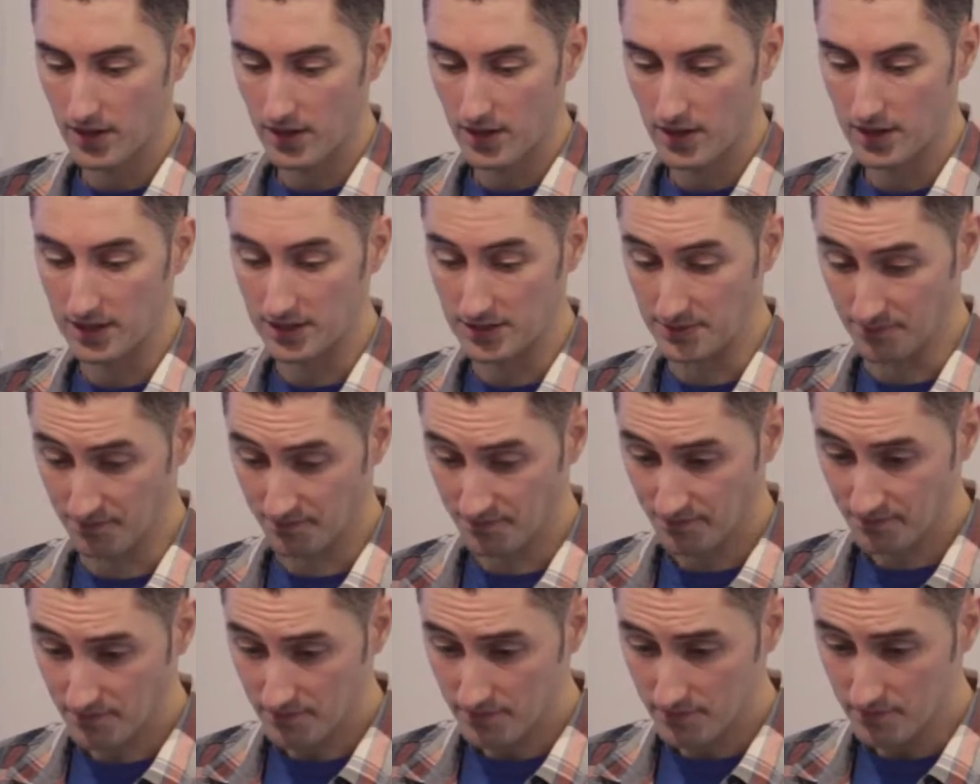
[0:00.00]

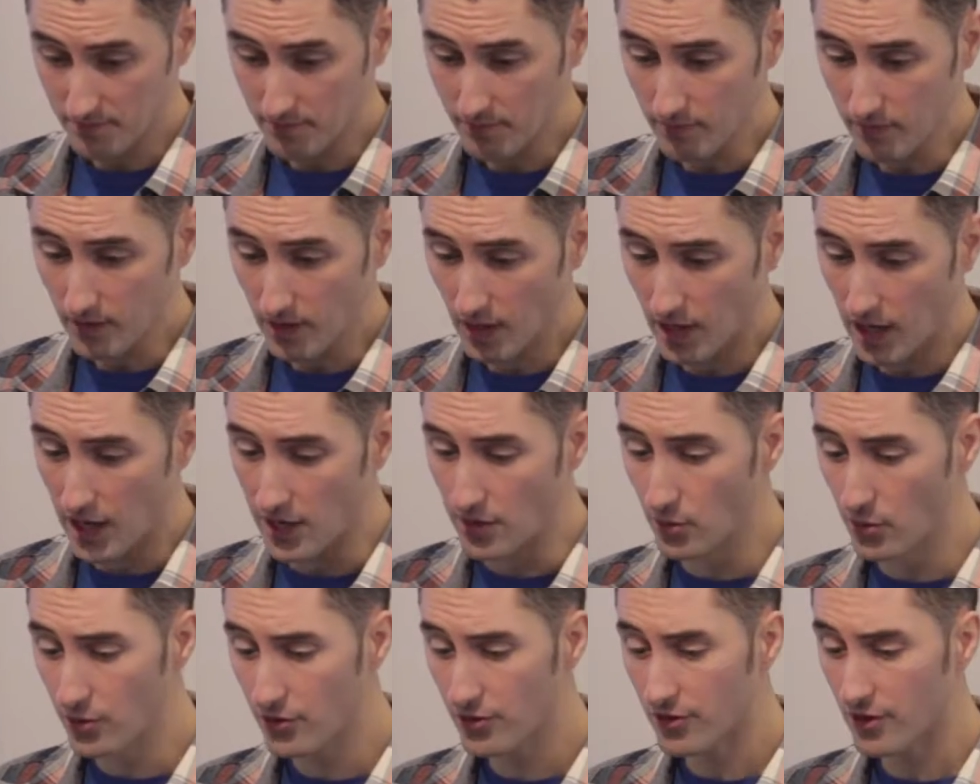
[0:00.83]
And
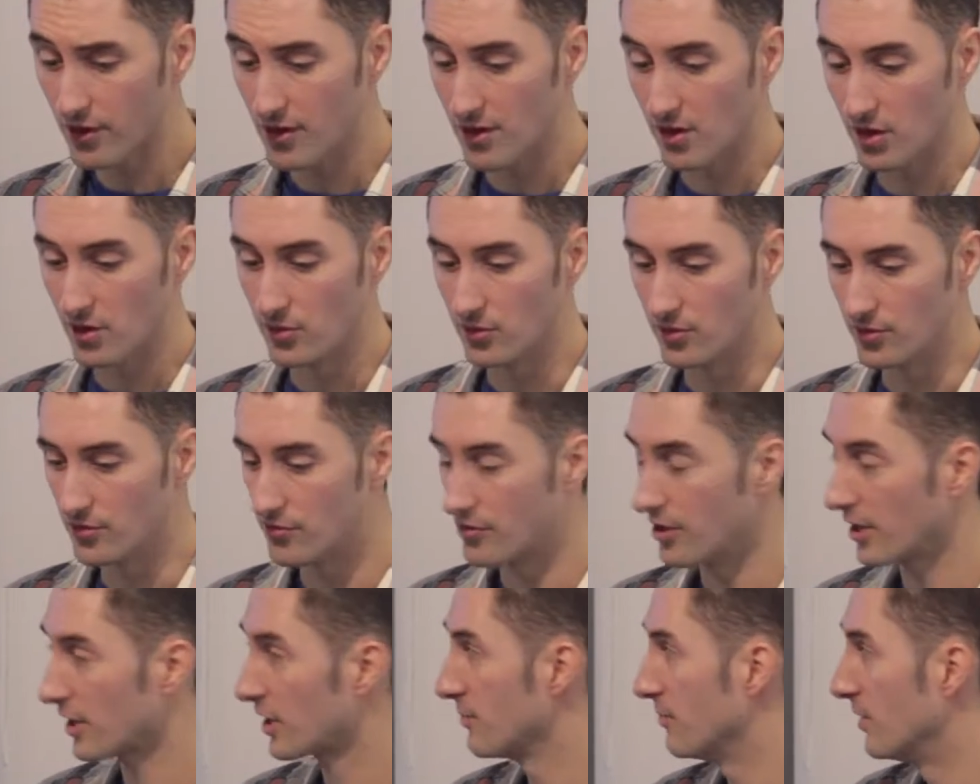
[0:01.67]
also I would
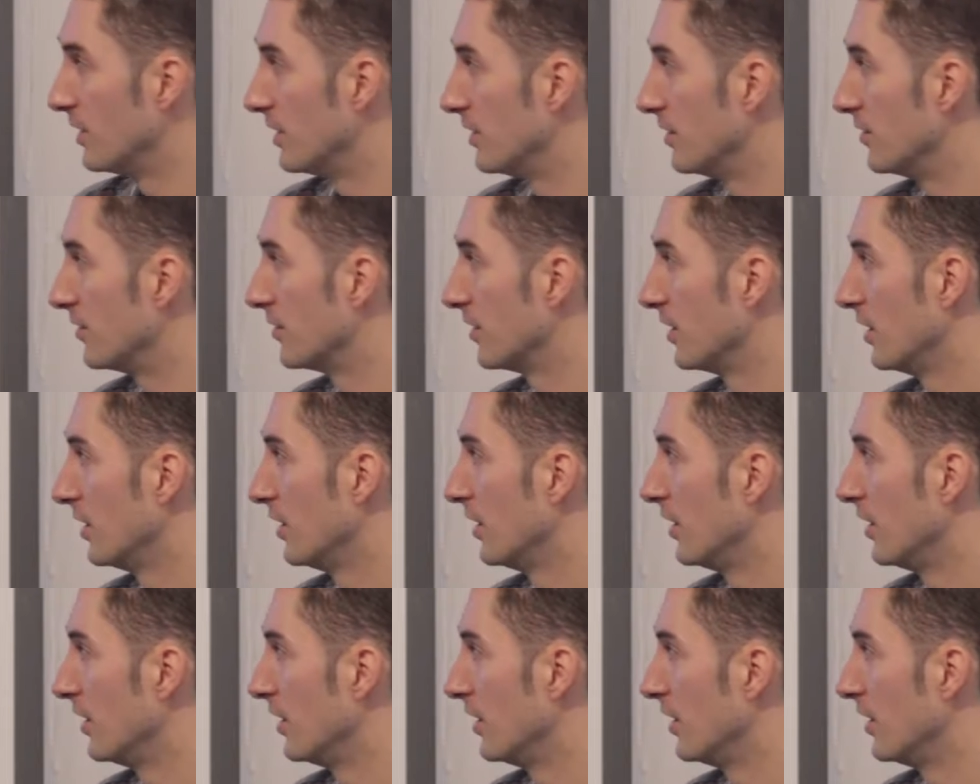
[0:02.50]
recommend